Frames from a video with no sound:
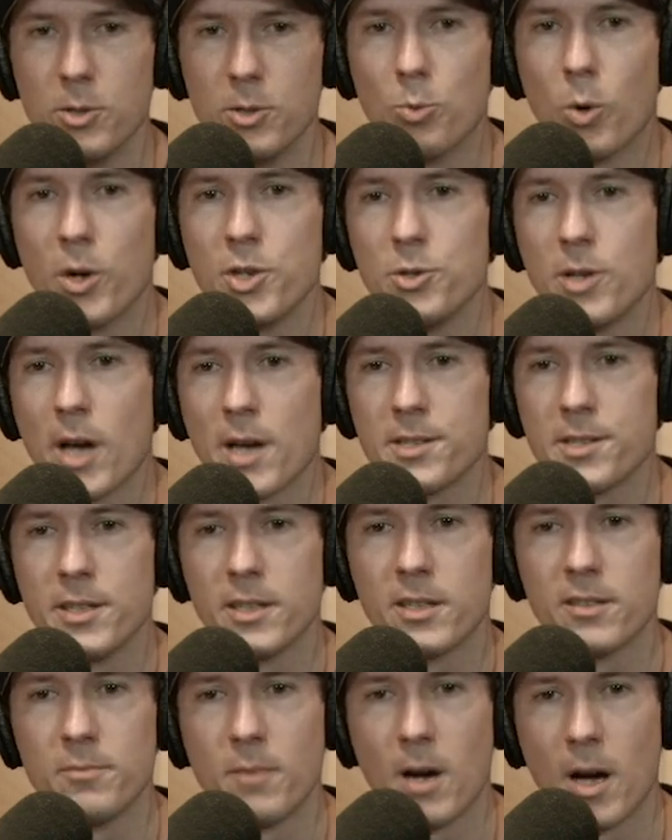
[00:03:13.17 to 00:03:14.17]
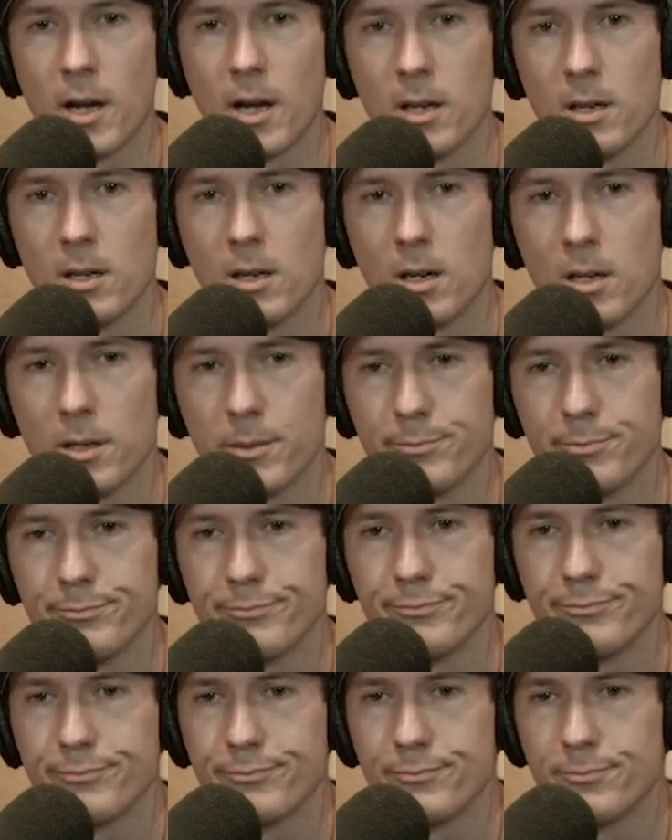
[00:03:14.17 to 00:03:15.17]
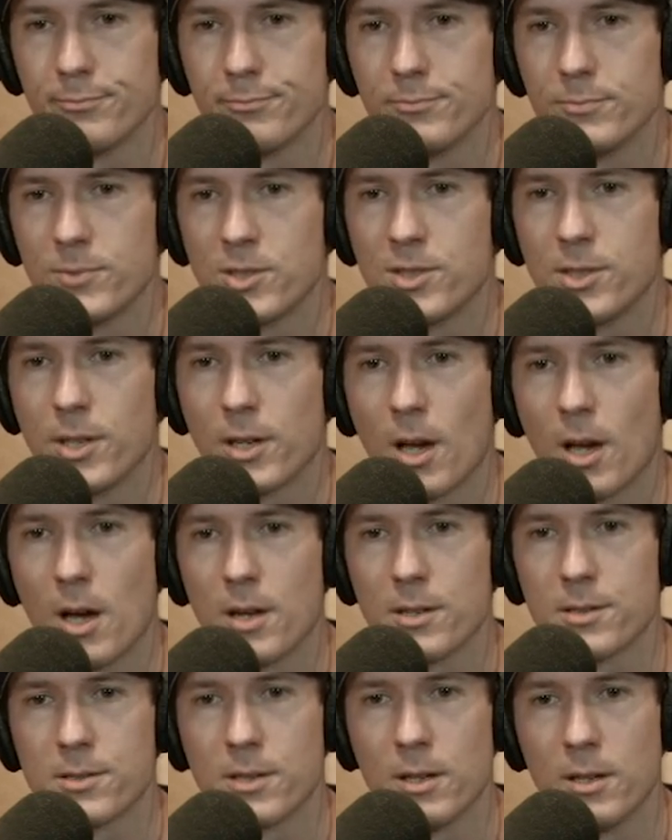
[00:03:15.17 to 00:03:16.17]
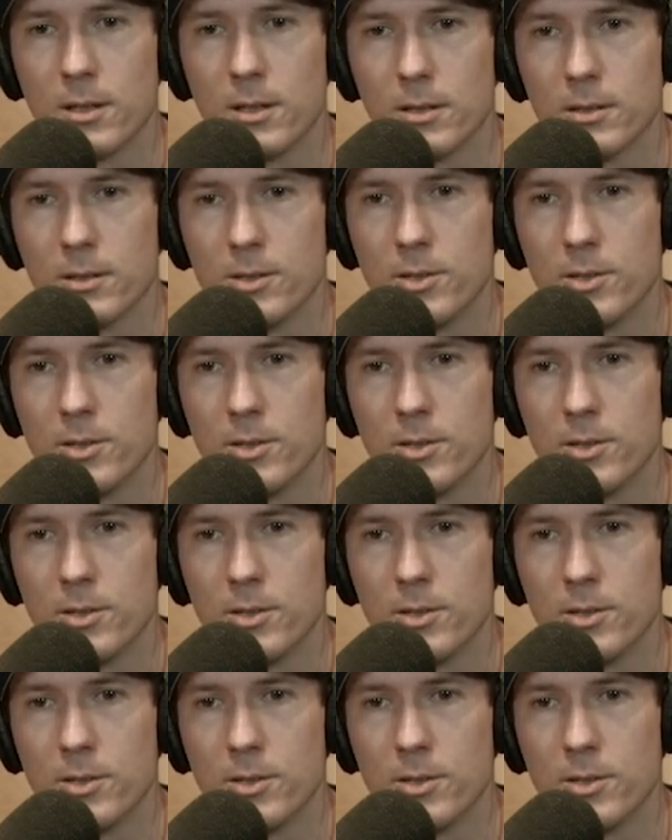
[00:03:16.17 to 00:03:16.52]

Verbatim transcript: what do you guys think of my um, sick ass song.